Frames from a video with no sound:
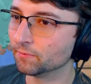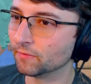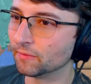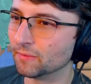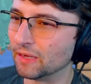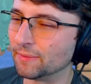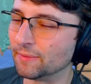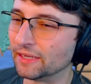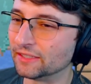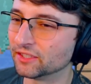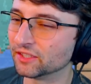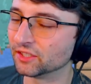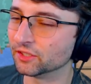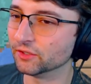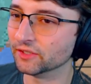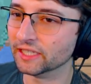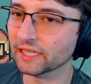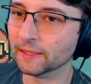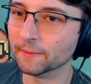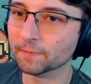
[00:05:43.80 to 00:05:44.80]
I might just do
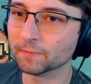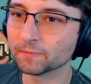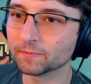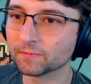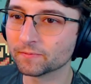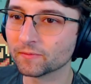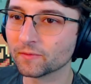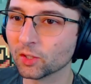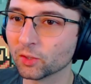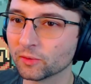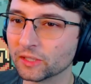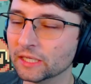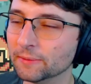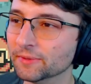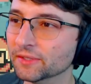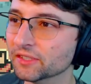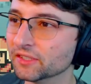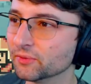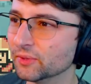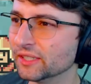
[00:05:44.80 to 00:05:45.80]
that or keep
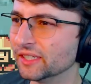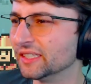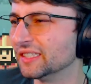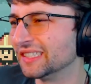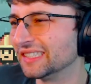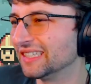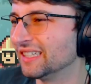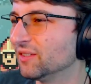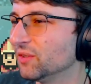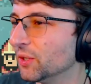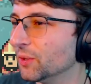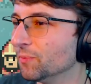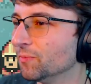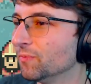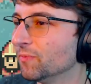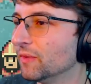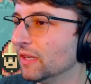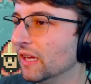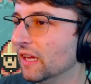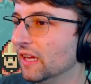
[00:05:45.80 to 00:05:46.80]
it this way because I don't know
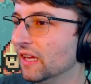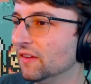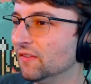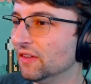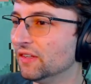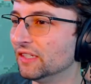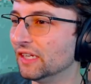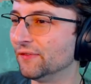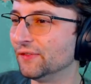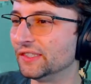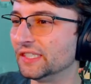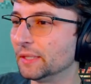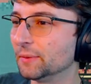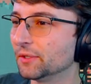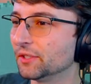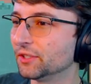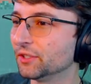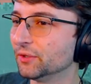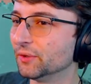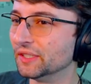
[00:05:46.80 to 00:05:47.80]
if it's able
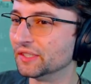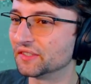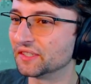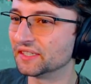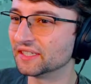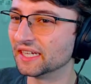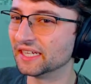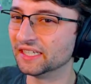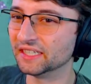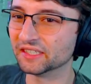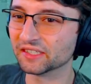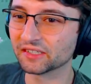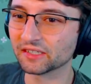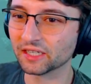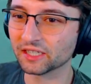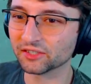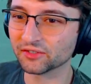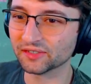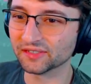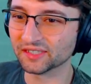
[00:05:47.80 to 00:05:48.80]
to do instantaneous
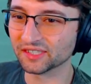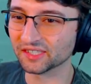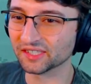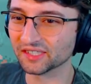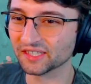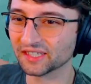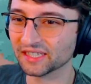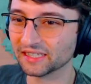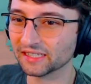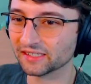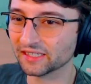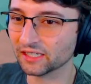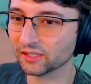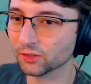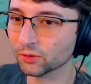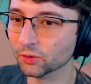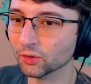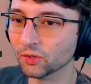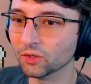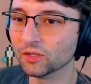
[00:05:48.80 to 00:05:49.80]
transitions. I think it's kind of
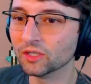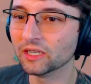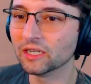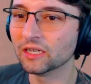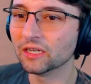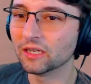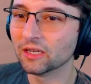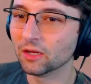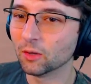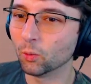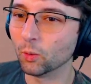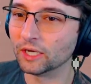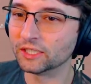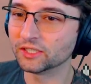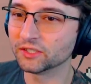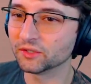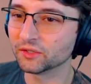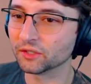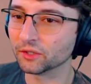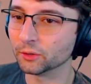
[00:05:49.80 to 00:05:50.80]
cool. Why
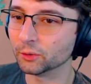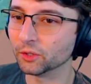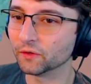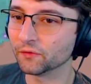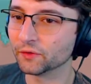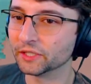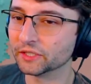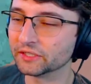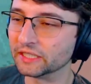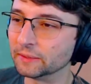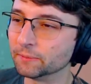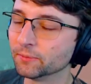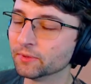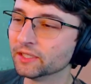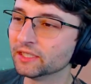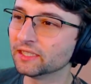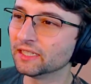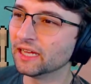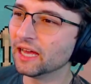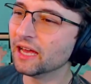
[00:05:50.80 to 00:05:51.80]
choose Lua for your
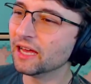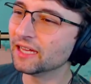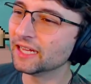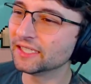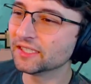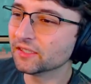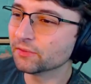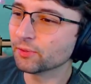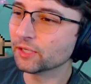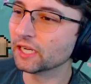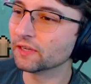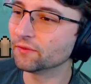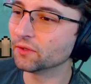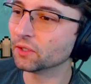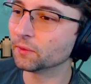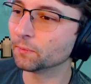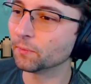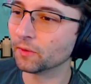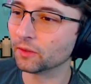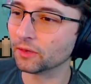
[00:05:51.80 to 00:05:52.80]
template? It's just
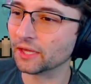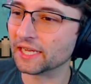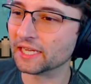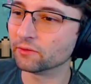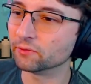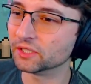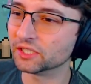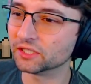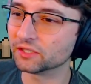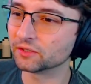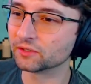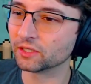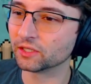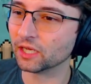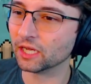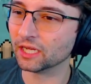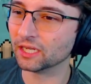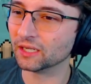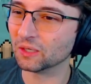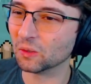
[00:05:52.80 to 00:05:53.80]
whatever language
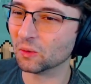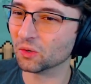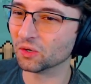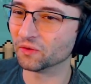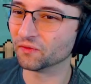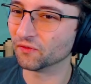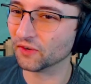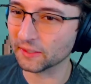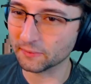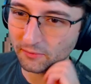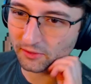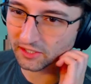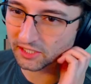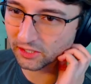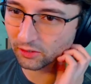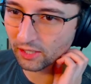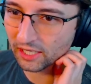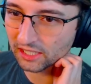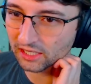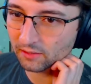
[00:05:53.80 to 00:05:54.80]
or framework
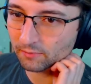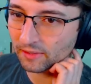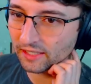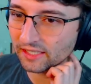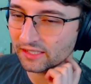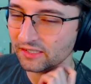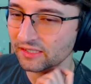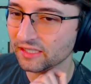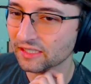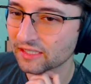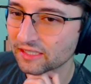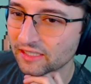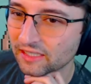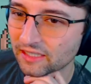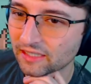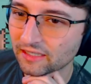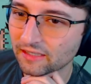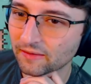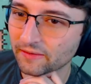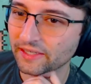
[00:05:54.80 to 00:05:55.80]
you like the best.
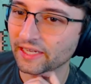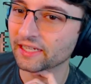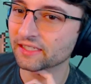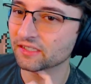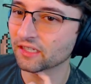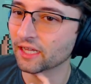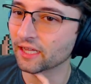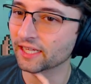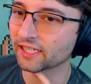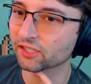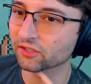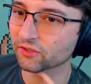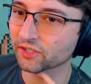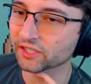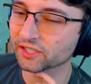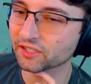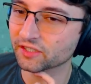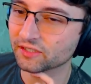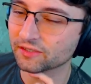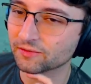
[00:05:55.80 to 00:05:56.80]
Yeah, it's a lot like
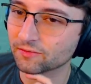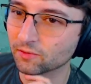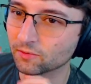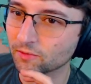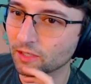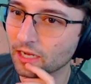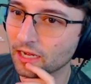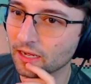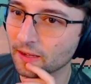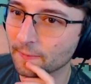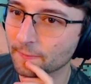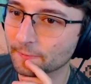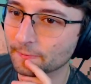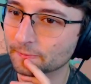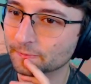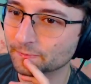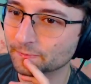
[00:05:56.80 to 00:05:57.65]
Scratch. Or